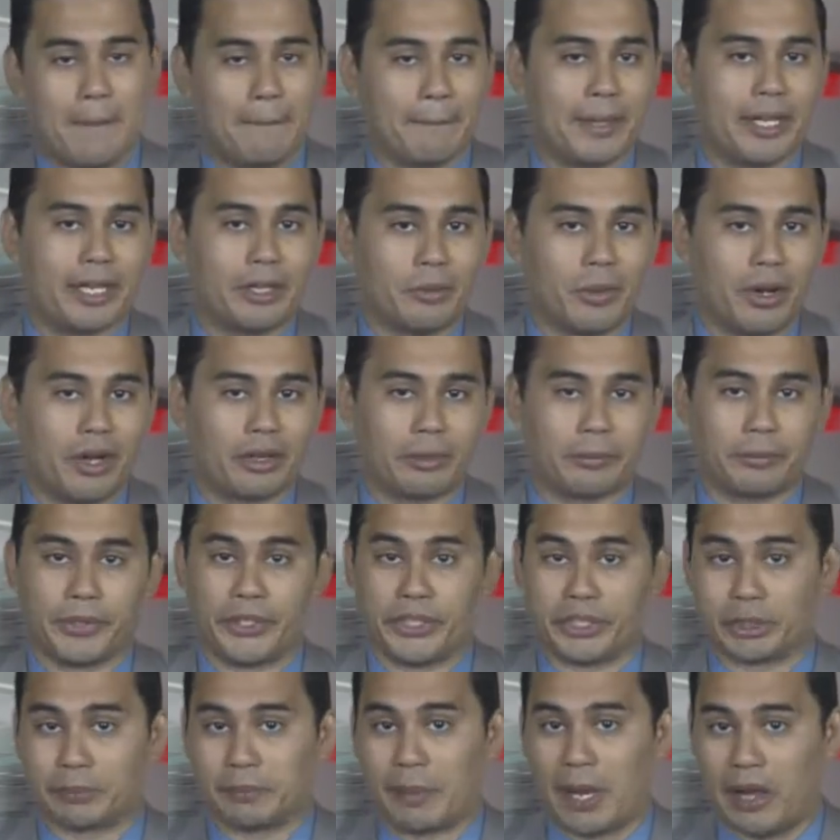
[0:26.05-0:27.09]
Meanwhile, the
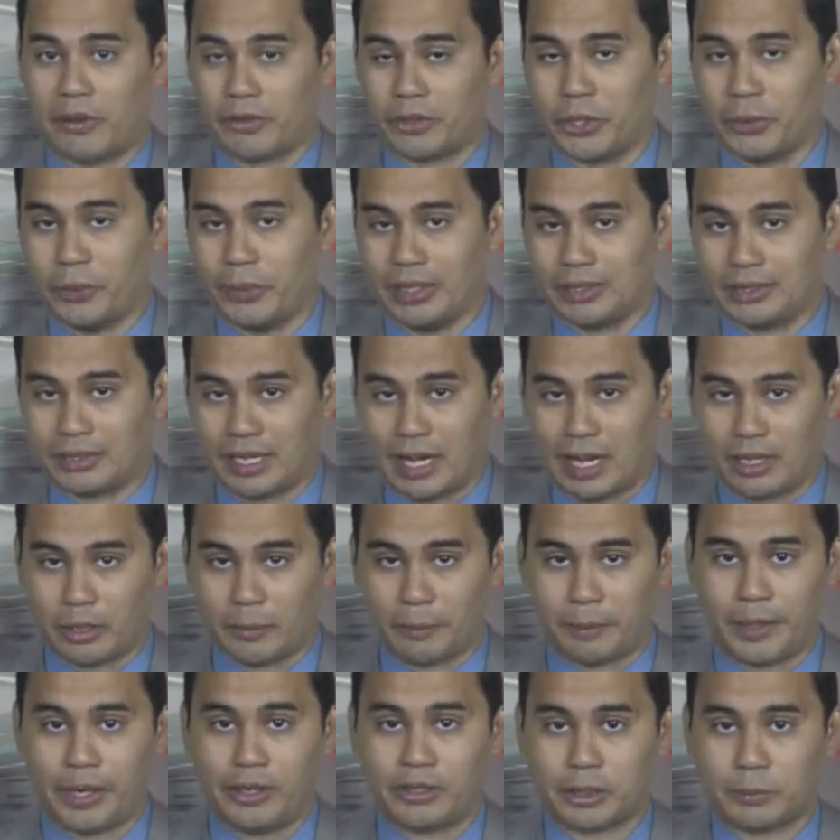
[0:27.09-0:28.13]
British pound U.S.
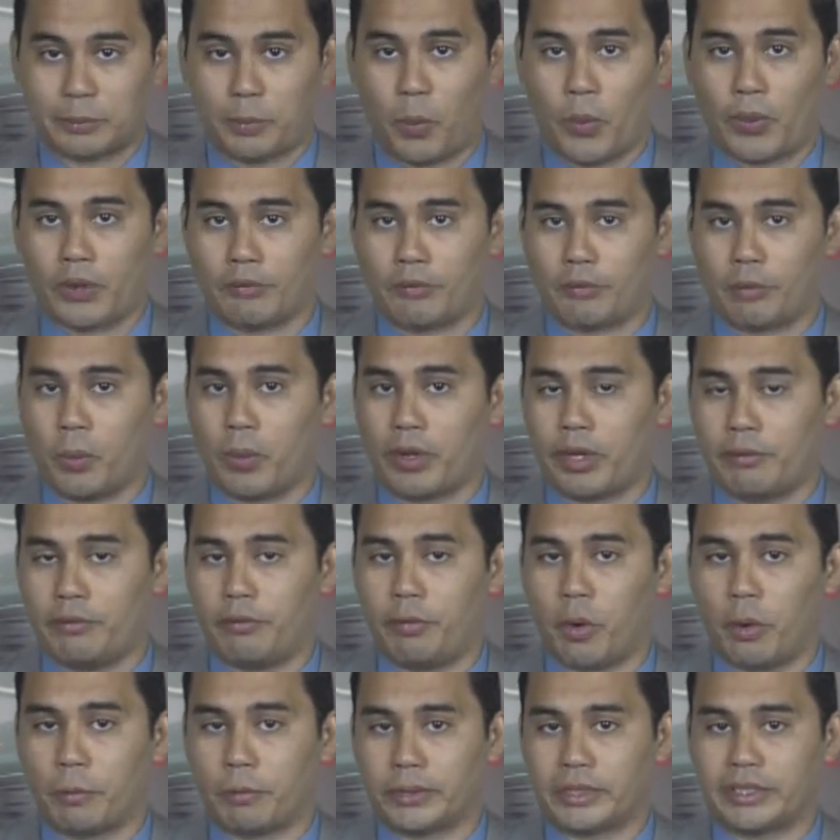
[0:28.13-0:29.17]
dollar pairs
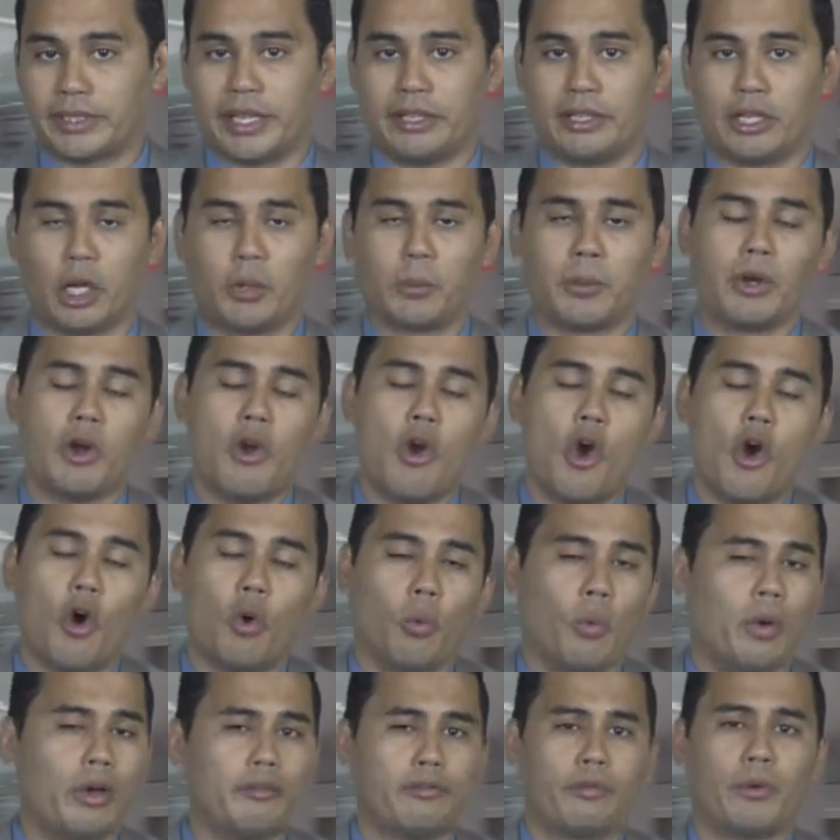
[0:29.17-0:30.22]
0.44% lower,
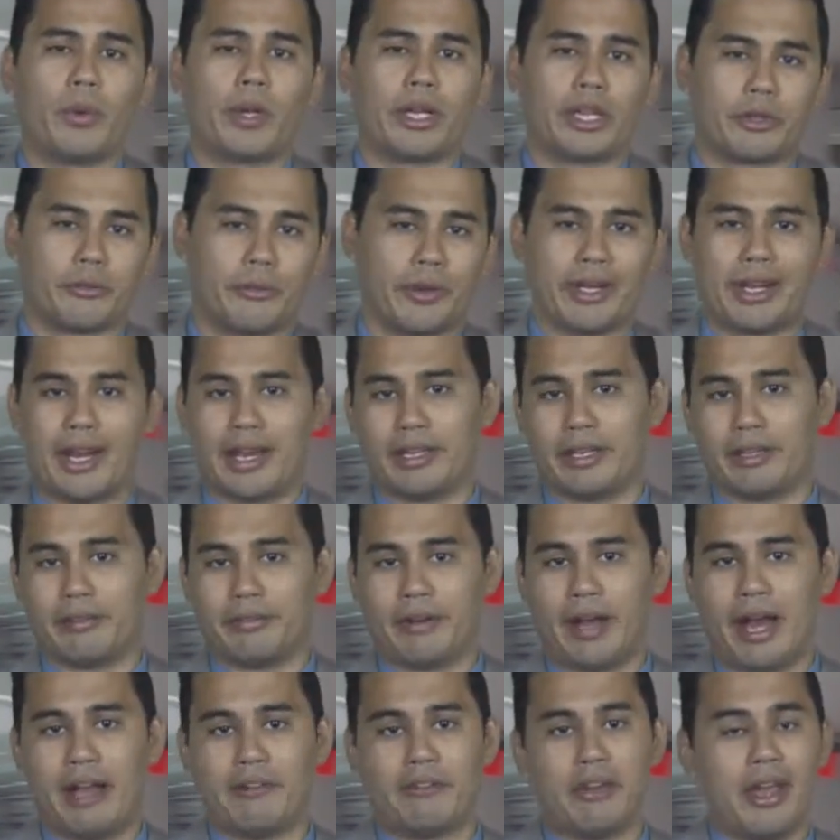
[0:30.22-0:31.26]

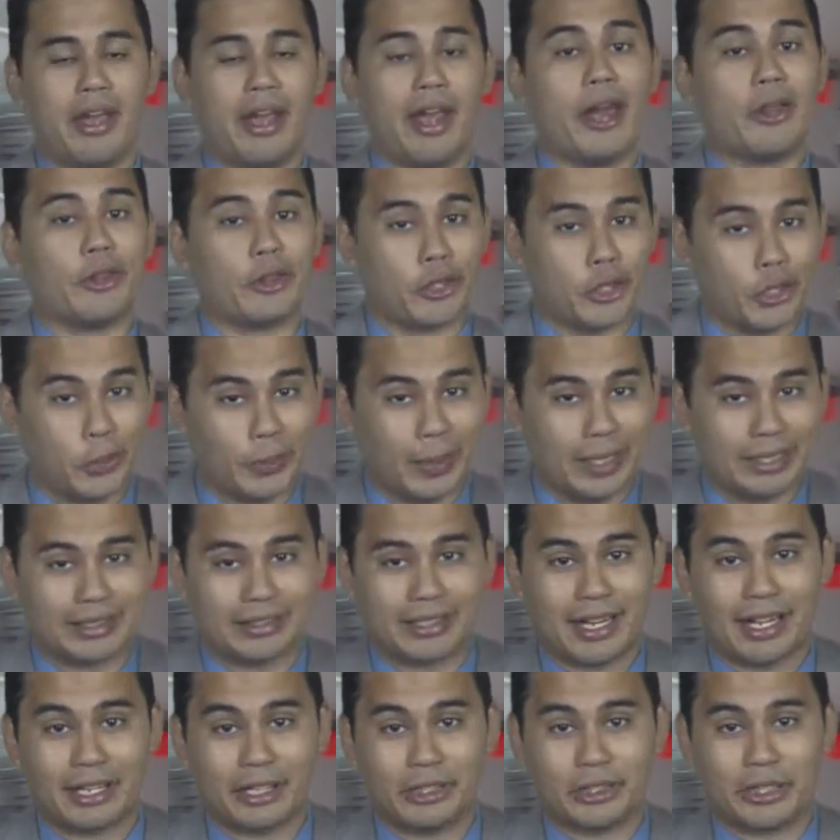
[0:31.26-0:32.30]
143.95, and the U.S.
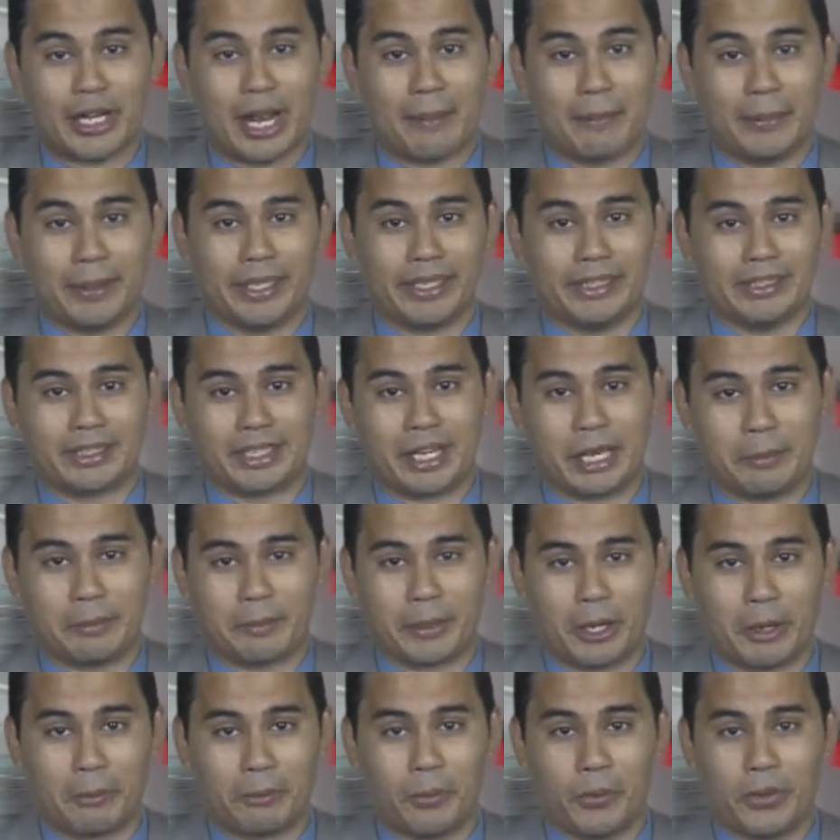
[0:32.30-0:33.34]
dollar Japanese yen
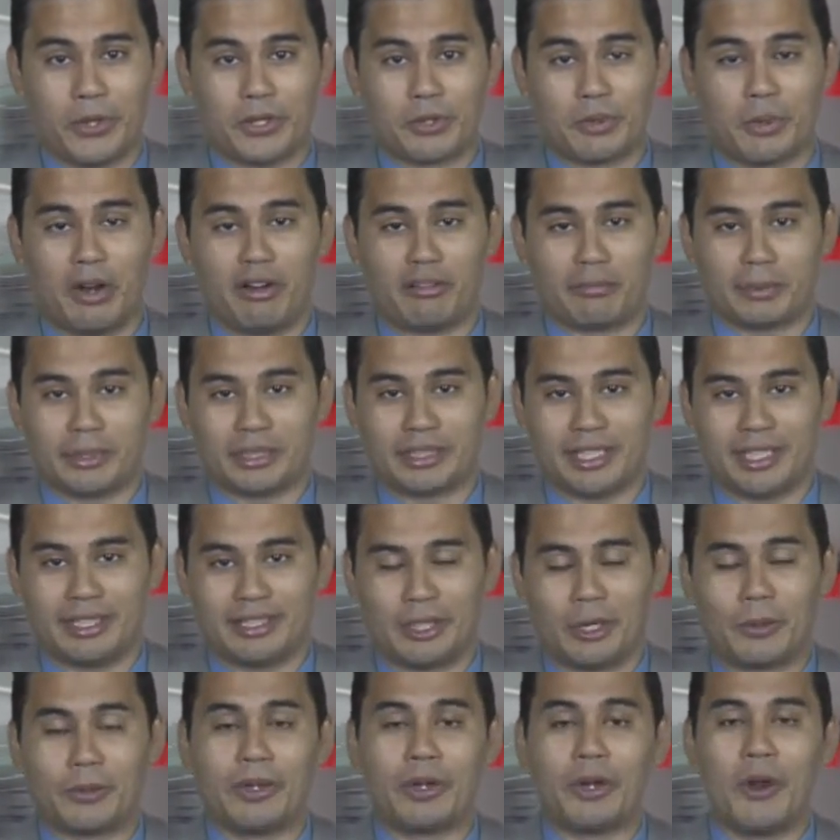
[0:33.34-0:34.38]
pair 0.12 12%
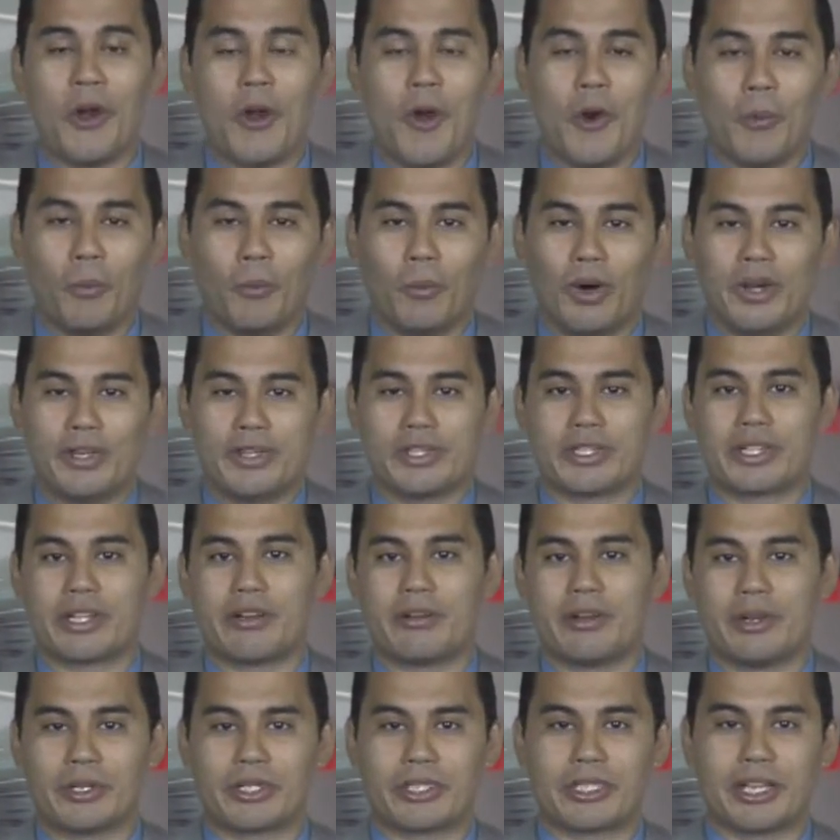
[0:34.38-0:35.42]
lower
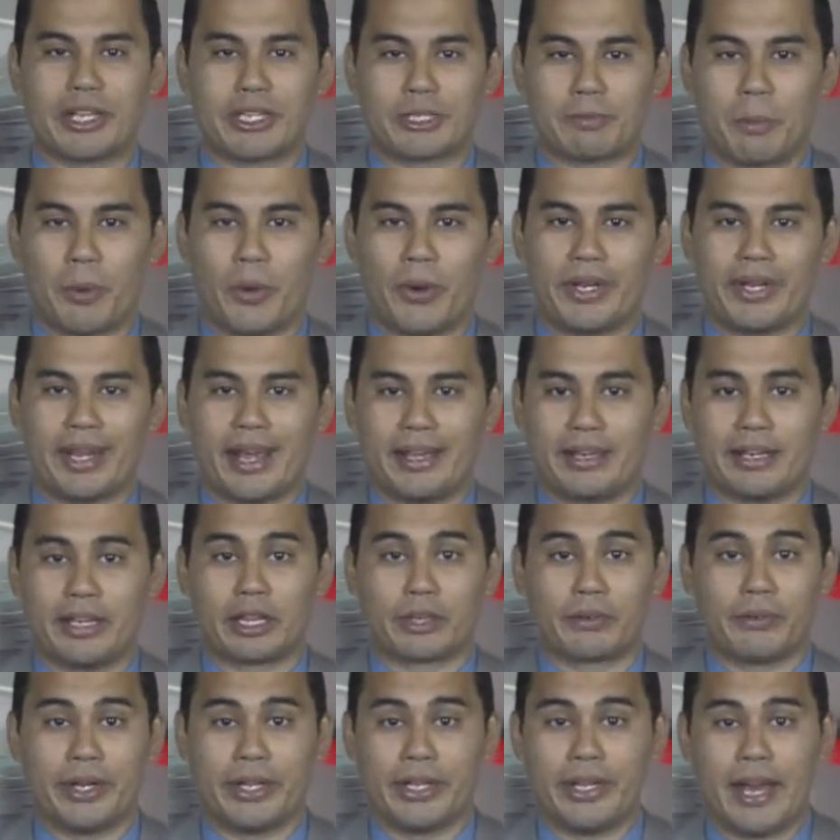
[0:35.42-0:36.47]

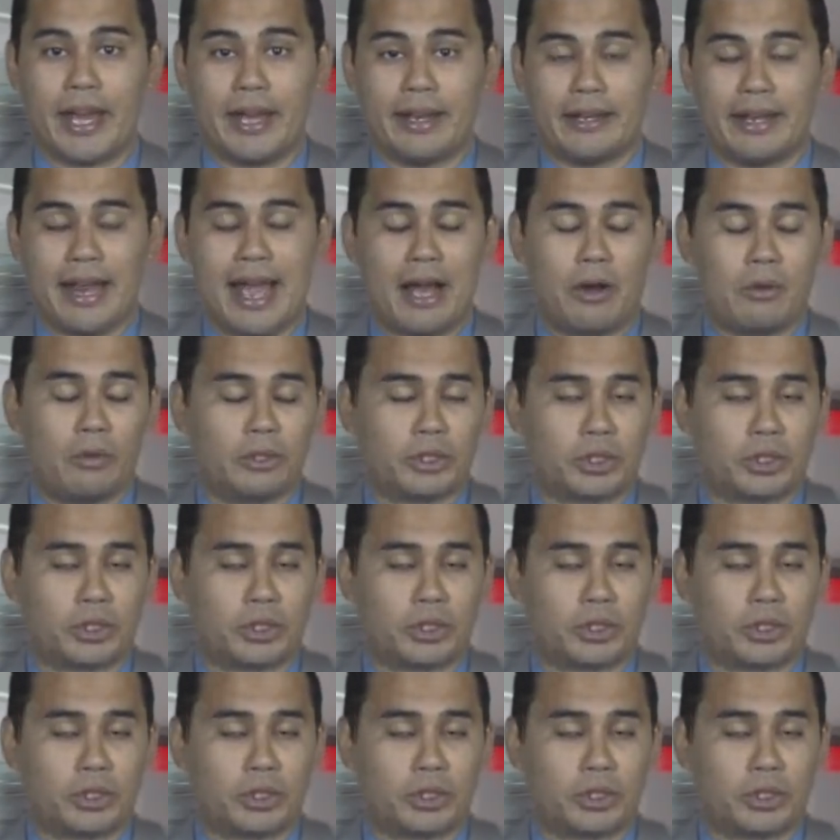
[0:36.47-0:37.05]
106.83 yen. Now,